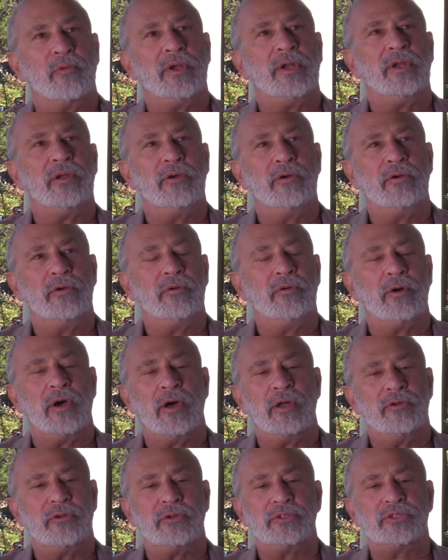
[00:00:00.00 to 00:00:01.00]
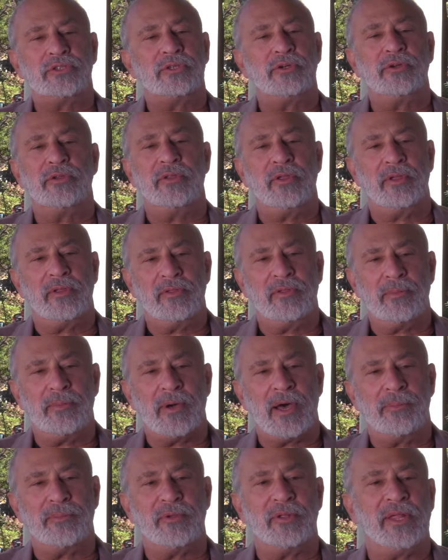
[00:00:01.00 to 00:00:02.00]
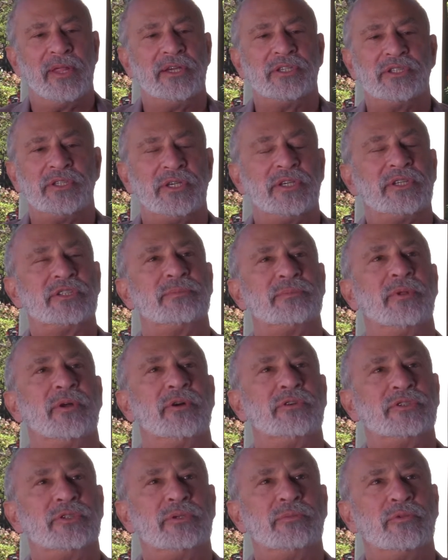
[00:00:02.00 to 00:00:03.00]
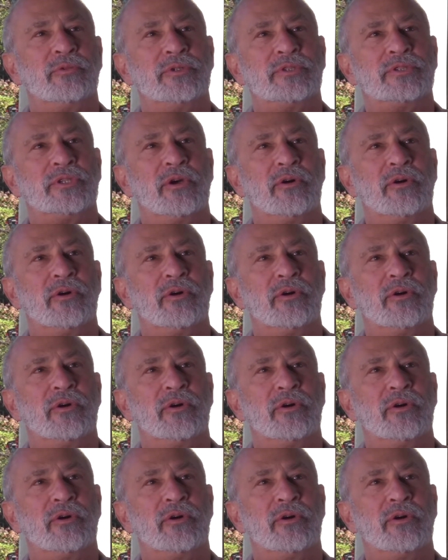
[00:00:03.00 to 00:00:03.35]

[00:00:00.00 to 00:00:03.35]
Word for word: We knew, understood that the population explosion was